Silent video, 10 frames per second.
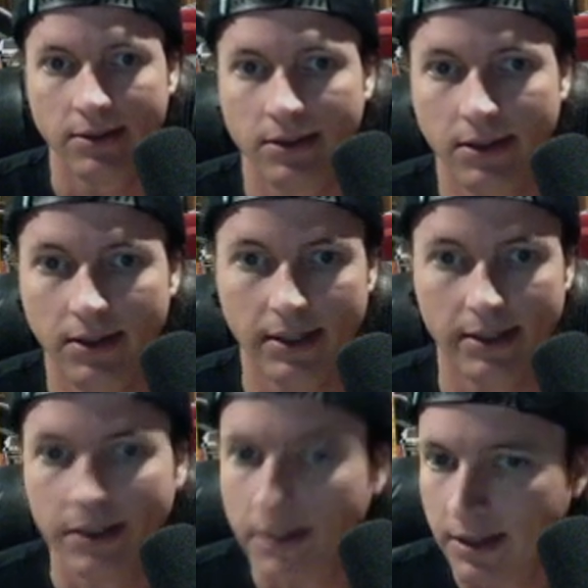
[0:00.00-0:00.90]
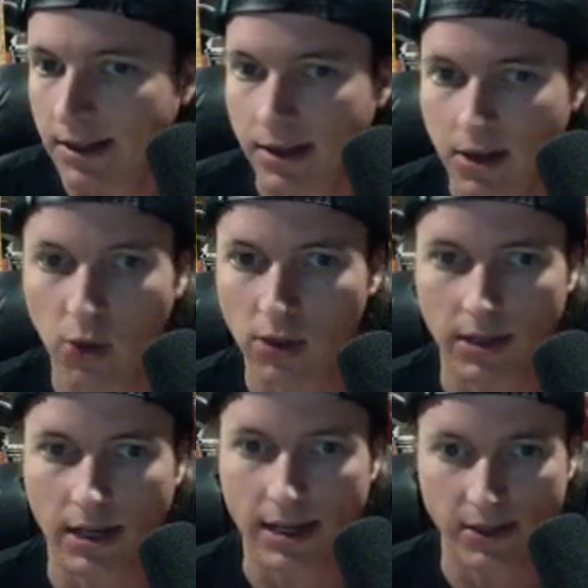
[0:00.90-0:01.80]
All right, cool.
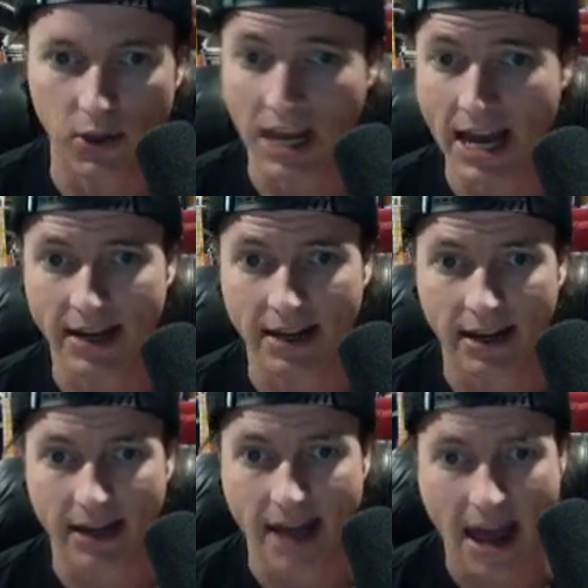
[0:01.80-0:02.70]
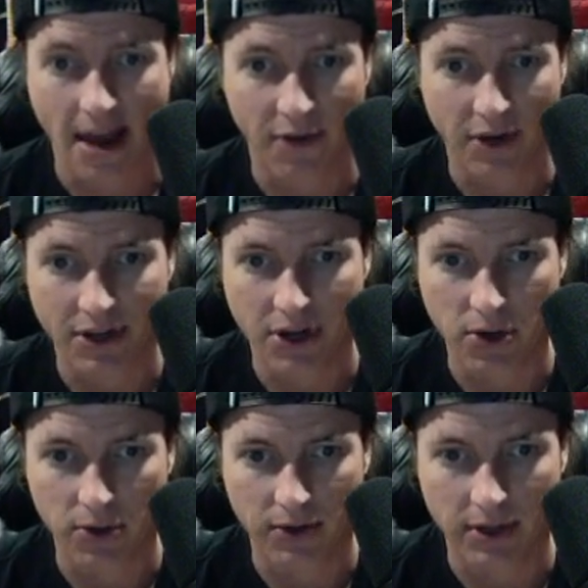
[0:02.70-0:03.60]
Uh, so again, uh, every
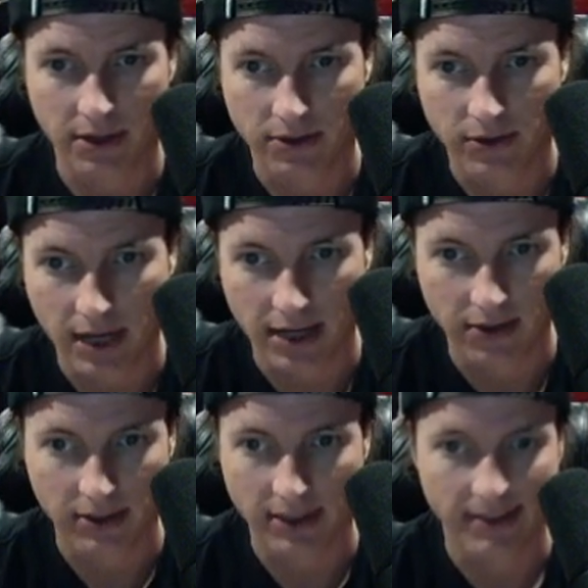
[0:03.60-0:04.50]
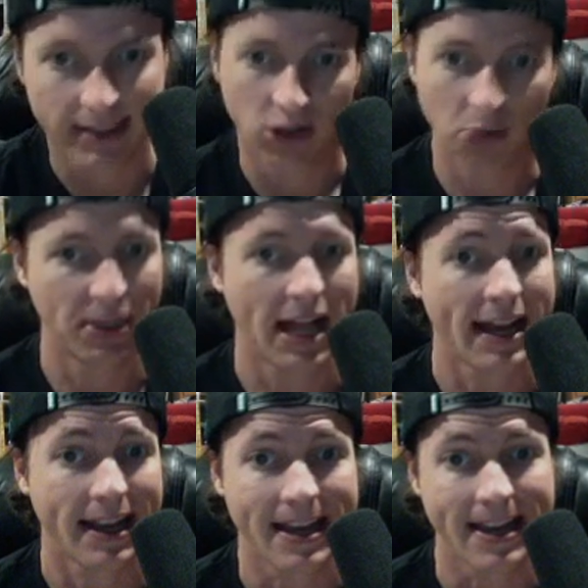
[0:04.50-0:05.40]
note that you see, I don't see a single black
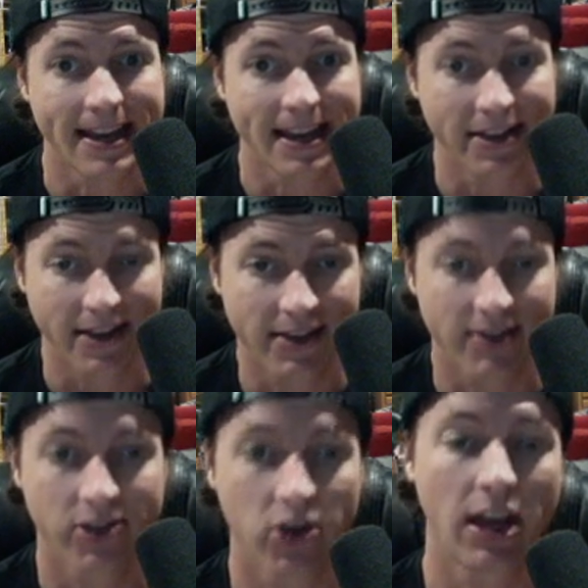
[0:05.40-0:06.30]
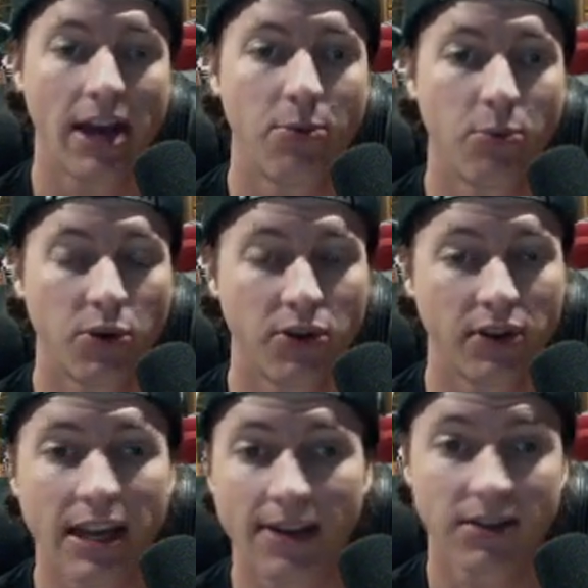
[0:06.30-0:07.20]
key in this. So again, we're in the
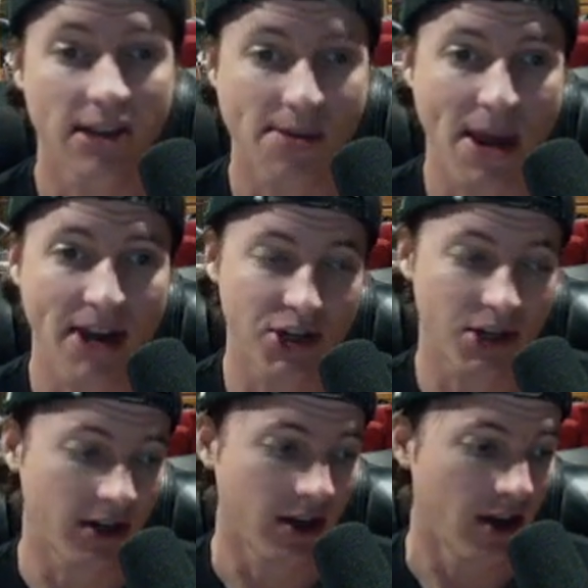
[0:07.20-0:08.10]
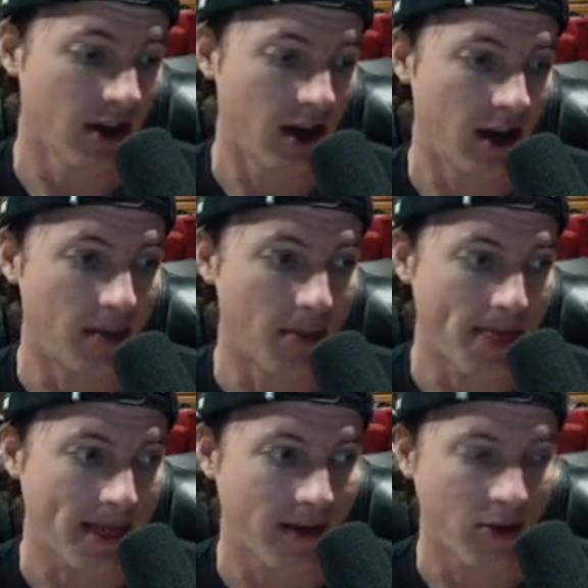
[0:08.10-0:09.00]
key of C major um,
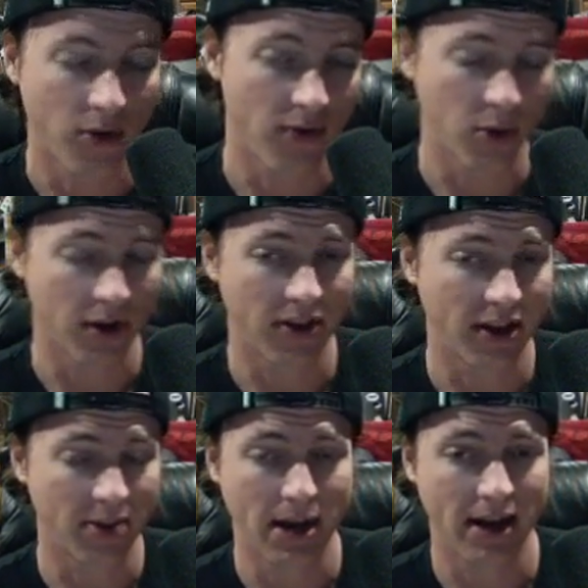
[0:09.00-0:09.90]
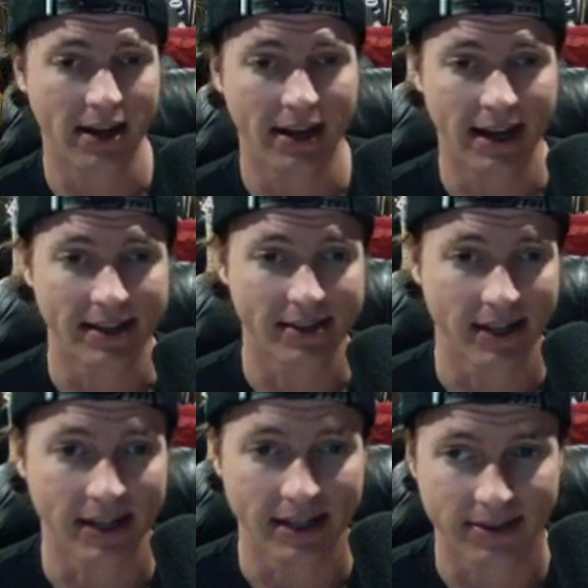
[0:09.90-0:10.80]
or if you want to think about it as
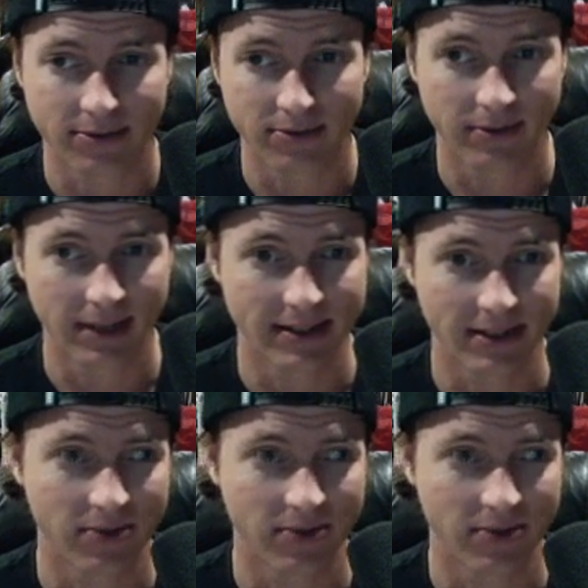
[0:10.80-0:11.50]
a, as it